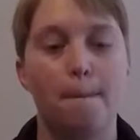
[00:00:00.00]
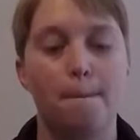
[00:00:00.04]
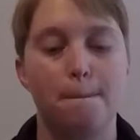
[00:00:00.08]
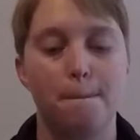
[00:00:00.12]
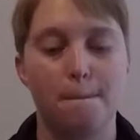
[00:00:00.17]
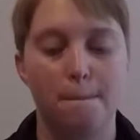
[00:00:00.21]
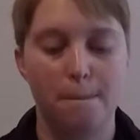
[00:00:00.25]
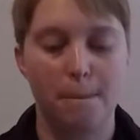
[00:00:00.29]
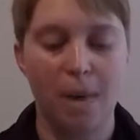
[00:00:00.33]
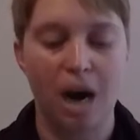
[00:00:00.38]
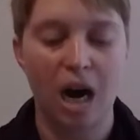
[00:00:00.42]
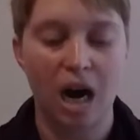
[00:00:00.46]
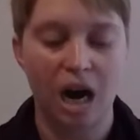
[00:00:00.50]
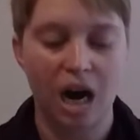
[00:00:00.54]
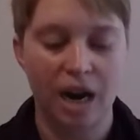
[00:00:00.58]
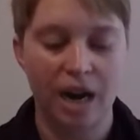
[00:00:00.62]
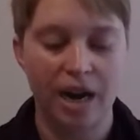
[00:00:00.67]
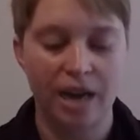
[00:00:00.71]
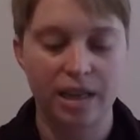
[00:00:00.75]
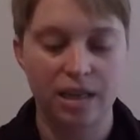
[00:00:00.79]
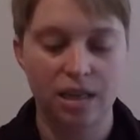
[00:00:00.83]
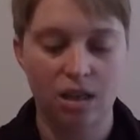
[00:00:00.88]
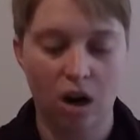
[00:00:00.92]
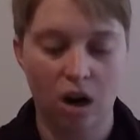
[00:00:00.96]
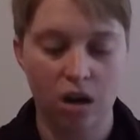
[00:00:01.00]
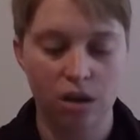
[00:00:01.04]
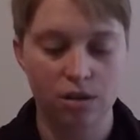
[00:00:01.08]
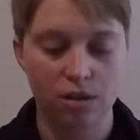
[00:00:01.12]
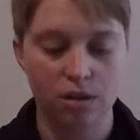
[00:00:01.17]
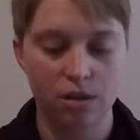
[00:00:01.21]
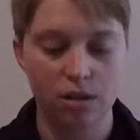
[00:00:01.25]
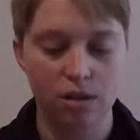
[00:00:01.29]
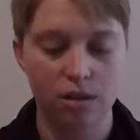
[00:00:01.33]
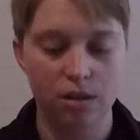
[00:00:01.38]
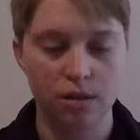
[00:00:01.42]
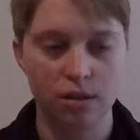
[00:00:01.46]
My
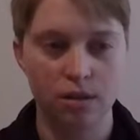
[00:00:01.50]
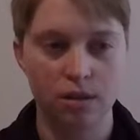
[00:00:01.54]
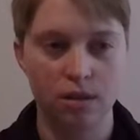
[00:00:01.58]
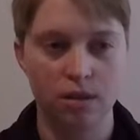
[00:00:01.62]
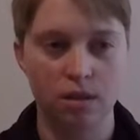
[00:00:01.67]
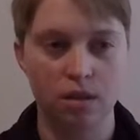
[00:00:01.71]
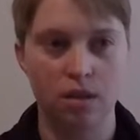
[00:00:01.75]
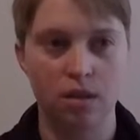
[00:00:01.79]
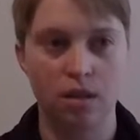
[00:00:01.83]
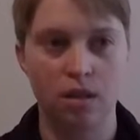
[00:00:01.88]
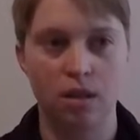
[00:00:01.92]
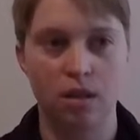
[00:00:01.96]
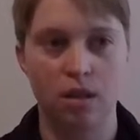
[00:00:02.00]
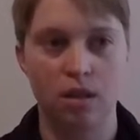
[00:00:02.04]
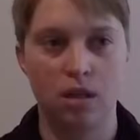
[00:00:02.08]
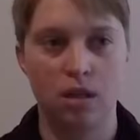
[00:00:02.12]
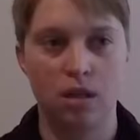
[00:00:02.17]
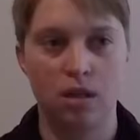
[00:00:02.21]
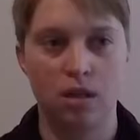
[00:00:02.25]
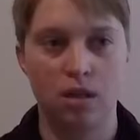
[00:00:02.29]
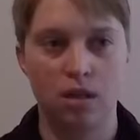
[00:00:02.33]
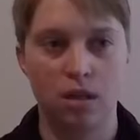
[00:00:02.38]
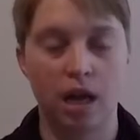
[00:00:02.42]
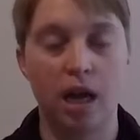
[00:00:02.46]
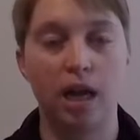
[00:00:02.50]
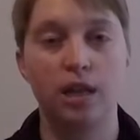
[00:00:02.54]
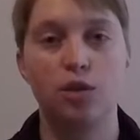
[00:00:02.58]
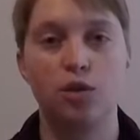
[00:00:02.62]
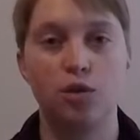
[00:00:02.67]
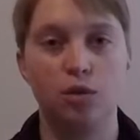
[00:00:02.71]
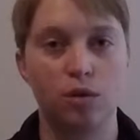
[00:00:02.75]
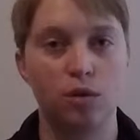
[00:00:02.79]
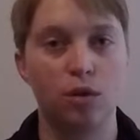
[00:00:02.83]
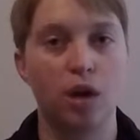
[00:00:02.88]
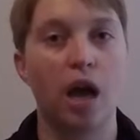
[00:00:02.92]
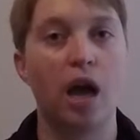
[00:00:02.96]
doctor,
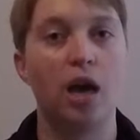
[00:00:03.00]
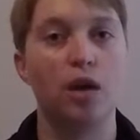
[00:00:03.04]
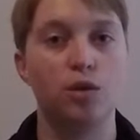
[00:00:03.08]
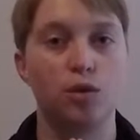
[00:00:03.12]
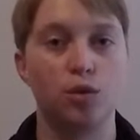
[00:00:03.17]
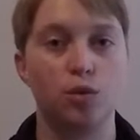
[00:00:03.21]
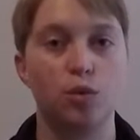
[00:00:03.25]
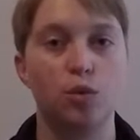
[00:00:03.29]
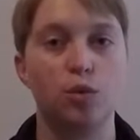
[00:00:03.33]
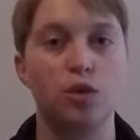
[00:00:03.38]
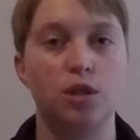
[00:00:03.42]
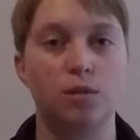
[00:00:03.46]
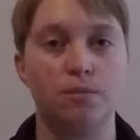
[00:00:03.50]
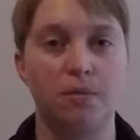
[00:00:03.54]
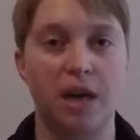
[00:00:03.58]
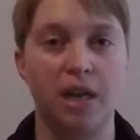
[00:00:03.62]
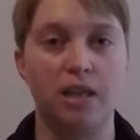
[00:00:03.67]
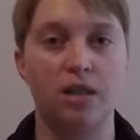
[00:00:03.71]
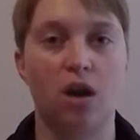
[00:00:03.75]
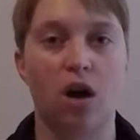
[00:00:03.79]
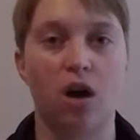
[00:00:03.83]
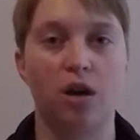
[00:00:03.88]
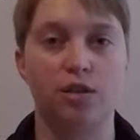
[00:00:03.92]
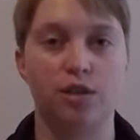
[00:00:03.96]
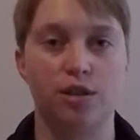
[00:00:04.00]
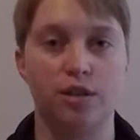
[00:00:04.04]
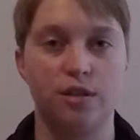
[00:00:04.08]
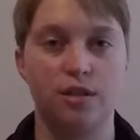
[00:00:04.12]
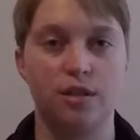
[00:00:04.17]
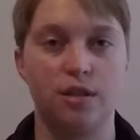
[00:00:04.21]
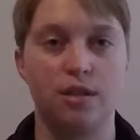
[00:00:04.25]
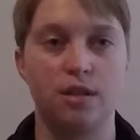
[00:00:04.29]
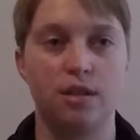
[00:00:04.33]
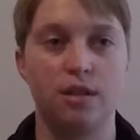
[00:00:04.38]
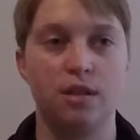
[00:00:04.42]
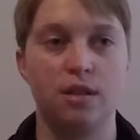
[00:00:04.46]
as soon as my
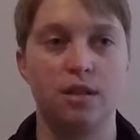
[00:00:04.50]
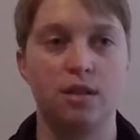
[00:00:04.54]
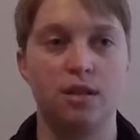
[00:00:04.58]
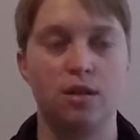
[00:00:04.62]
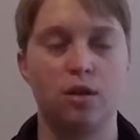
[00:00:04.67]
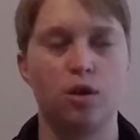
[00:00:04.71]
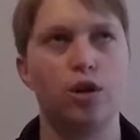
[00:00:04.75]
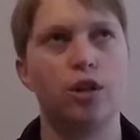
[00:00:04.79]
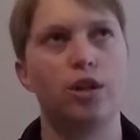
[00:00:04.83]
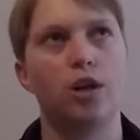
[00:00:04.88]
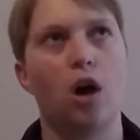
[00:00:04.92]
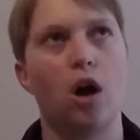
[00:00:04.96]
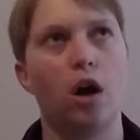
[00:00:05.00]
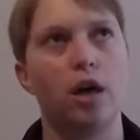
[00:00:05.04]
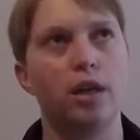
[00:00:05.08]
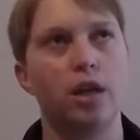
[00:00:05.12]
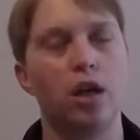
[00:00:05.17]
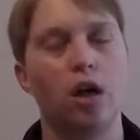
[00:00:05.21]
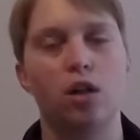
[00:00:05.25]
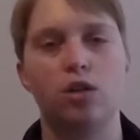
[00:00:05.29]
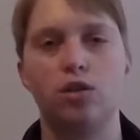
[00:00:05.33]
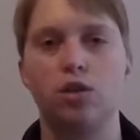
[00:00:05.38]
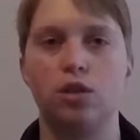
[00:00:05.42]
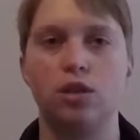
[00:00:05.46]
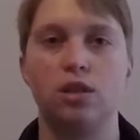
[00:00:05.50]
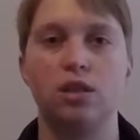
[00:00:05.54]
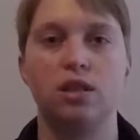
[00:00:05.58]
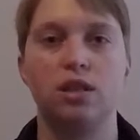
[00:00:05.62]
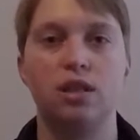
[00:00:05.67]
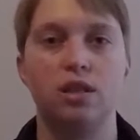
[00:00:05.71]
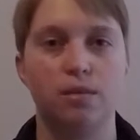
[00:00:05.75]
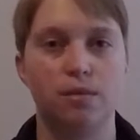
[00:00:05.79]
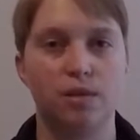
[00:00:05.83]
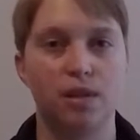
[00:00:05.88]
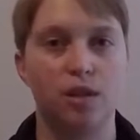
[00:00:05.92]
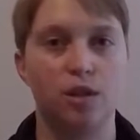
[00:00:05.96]
doctor or audiologist
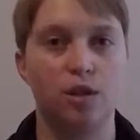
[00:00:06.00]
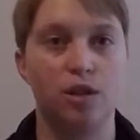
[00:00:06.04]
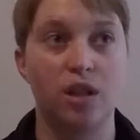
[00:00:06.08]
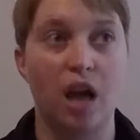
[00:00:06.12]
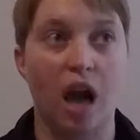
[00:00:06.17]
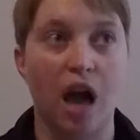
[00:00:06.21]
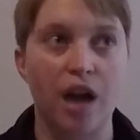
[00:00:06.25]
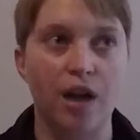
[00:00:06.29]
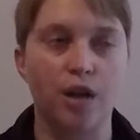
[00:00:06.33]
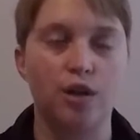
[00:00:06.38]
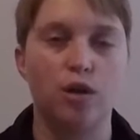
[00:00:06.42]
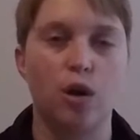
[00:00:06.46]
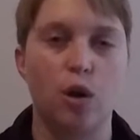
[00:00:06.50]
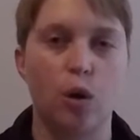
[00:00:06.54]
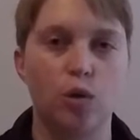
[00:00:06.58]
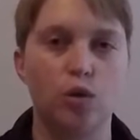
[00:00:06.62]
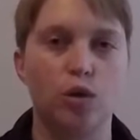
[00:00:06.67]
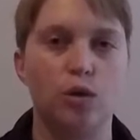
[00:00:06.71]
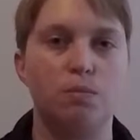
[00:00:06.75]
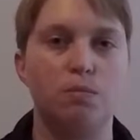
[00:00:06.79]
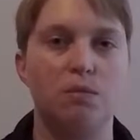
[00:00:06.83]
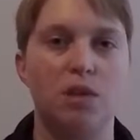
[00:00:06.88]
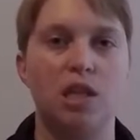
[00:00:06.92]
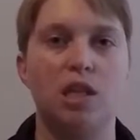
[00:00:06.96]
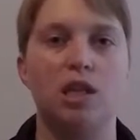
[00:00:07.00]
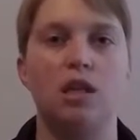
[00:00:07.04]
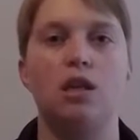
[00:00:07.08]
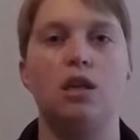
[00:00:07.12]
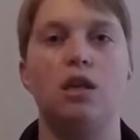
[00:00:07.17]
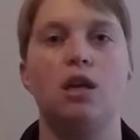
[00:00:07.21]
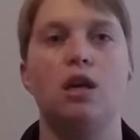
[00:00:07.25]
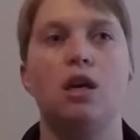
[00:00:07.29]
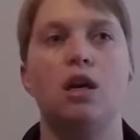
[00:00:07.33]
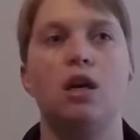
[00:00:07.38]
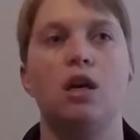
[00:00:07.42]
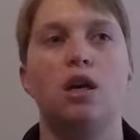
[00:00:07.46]
diagnosed
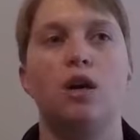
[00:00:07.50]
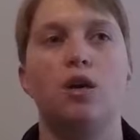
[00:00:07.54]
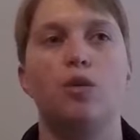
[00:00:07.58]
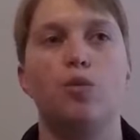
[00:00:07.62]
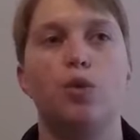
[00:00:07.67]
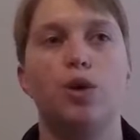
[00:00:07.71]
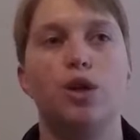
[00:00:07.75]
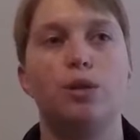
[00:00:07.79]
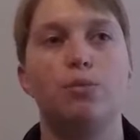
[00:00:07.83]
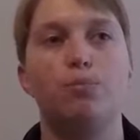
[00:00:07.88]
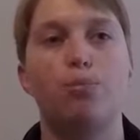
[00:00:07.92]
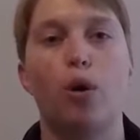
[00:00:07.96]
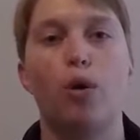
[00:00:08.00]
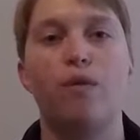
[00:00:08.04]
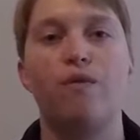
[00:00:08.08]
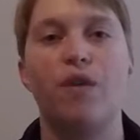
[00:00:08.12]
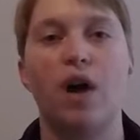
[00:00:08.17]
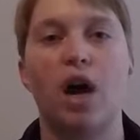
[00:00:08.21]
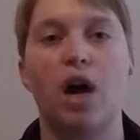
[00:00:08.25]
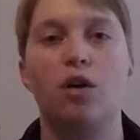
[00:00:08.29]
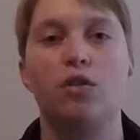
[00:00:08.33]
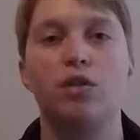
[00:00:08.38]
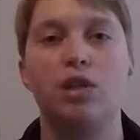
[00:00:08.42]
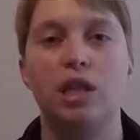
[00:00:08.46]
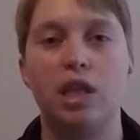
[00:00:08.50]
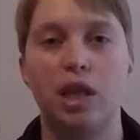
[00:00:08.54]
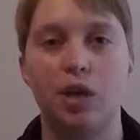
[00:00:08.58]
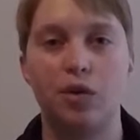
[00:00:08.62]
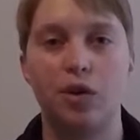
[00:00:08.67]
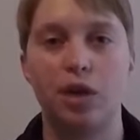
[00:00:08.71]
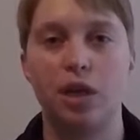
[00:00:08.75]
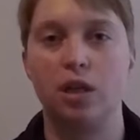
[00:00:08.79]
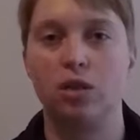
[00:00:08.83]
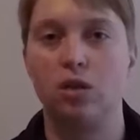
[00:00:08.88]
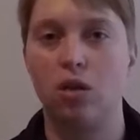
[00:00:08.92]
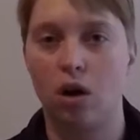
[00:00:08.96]
me with profound
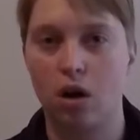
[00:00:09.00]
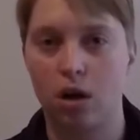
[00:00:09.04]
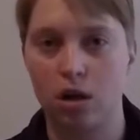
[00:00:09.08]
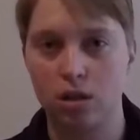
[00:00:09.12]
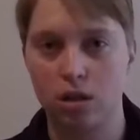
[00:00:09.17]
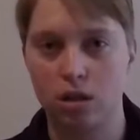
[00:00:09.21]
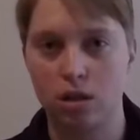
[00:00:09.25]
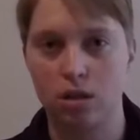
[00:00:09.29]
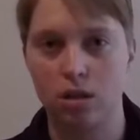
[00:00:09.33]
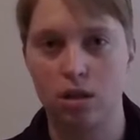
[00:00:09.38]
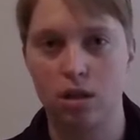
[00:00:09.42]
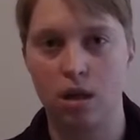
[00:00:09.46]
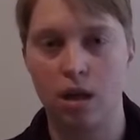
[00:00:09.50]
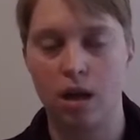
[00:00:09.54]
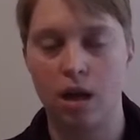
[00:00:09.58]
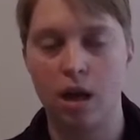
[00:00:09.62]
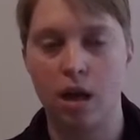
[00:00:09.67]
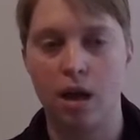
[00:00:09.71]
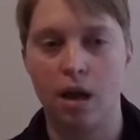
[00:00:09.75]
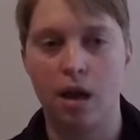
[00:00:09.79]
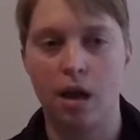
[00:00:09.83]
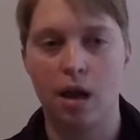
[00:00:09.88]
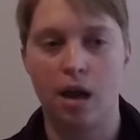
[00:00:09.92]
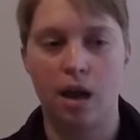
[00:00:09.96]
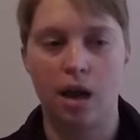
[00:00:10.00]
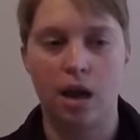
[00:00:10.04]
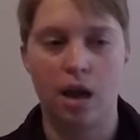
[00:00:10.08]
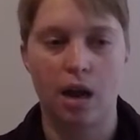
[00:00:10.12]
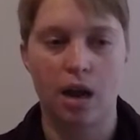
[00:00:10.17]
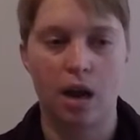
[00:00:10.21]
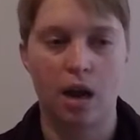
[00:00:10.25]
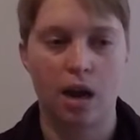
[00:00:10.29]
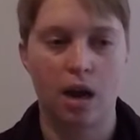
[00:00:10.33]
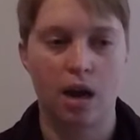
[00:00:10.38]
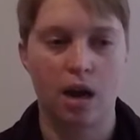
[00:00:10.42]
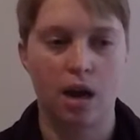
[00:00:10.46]
hearing loss,
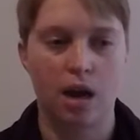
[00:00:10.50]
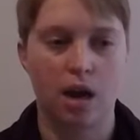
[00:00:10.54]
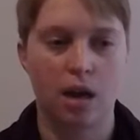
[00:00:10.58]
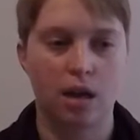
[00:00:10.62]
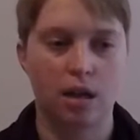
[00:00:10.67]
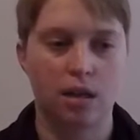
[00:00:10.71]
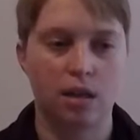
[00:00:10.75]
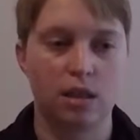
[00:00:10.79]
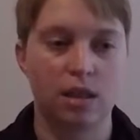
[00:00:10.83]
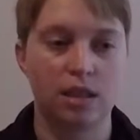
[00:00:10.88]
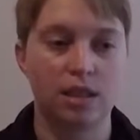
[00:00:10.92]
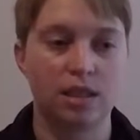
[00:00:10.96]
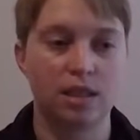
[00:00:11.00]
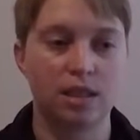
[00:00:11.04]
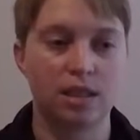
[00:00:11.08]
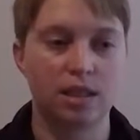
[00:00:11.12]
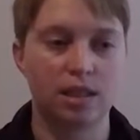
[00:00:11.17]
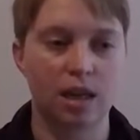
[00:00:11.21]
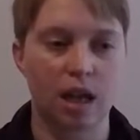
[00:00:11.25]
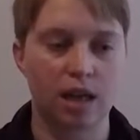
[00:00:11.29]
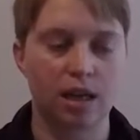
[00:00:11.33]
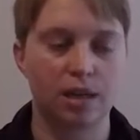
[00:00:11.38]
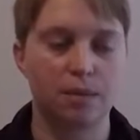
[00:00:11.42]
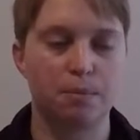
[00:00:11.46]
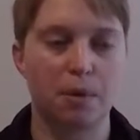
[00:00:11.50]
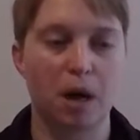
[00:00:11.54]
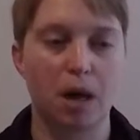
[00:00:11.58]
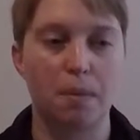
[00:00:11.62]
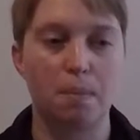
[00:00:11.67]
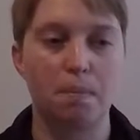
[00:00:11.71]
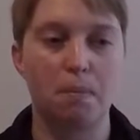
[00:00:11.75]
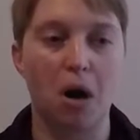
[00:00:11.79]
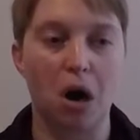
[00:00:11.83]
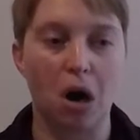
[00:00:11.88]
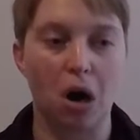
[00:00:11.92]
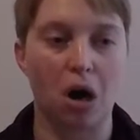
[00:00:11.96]
and the second my
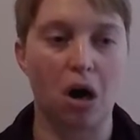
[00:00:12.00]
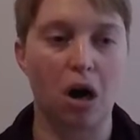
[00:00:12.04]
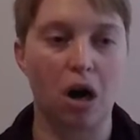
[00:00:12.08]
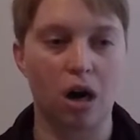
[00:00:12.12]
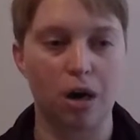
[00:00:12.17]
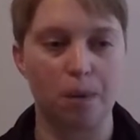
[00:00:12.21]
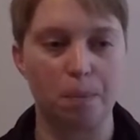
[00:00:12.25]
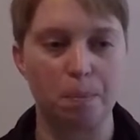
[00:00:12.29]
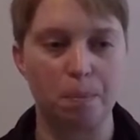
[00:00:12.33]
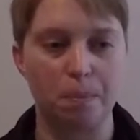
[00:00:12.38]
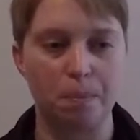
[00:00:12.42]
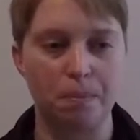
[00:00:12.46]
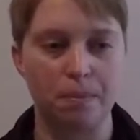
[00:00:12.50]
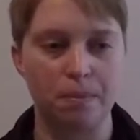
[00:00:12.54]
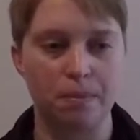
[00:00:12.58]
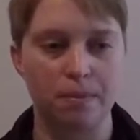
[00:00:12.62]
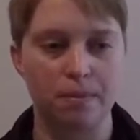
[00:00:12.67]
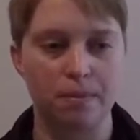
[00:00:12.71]
mom,